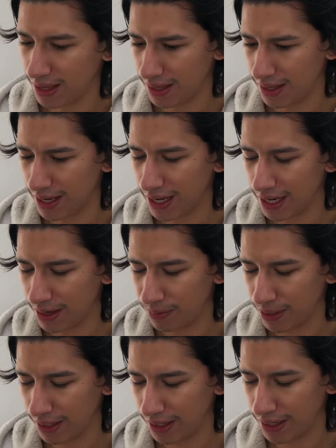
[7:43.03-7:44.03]
Again, I
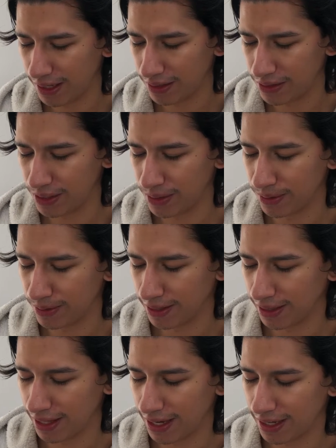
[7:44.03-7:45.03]
really do
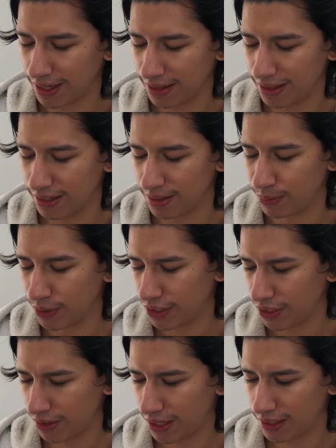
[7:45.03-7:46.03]
like this
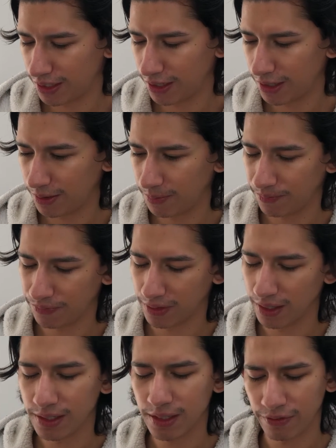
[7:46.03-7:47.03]
moisturizer.
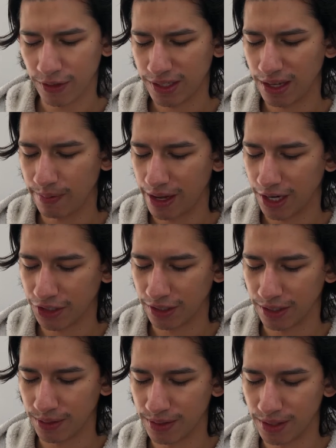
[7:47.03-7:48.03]
This is the first time I actually
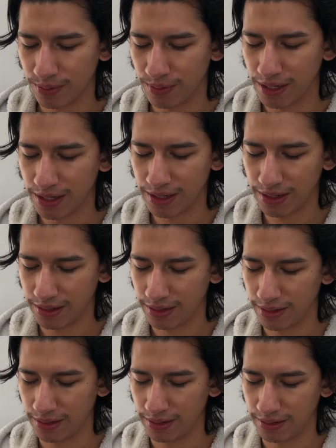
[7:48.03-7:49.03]
used this one,
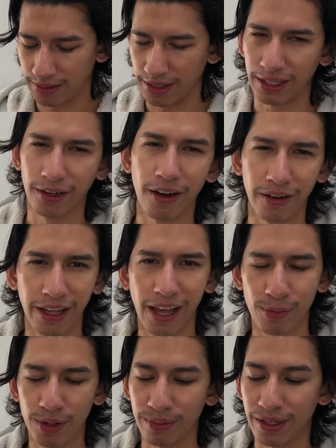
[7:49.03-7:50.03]
like not on
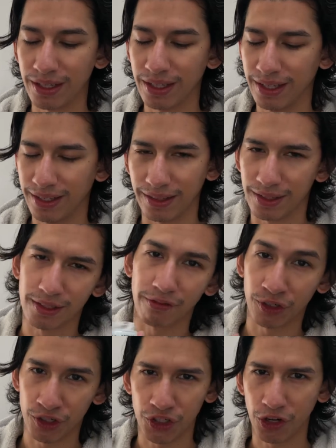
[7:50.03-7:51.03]
camera, but this is the
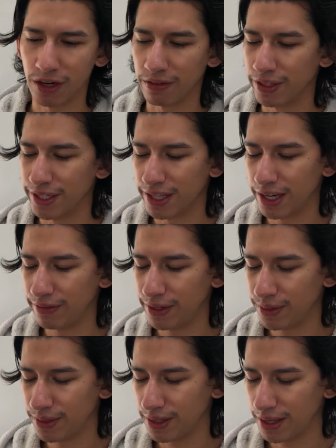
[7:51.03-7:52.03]
first jar of this that I've
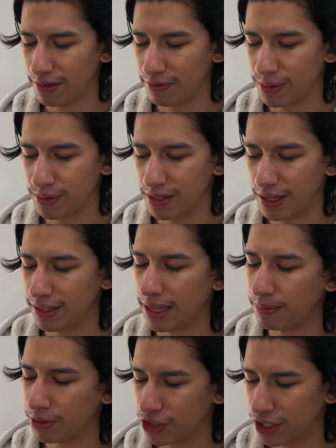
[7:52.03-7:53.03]
used. I've used the
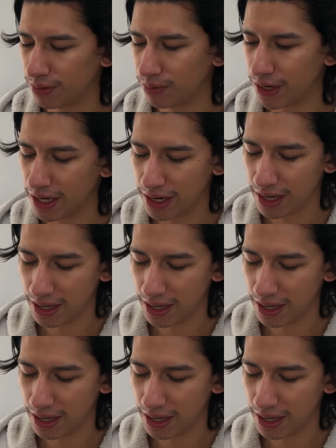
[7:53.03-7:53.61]
Adaptogen one,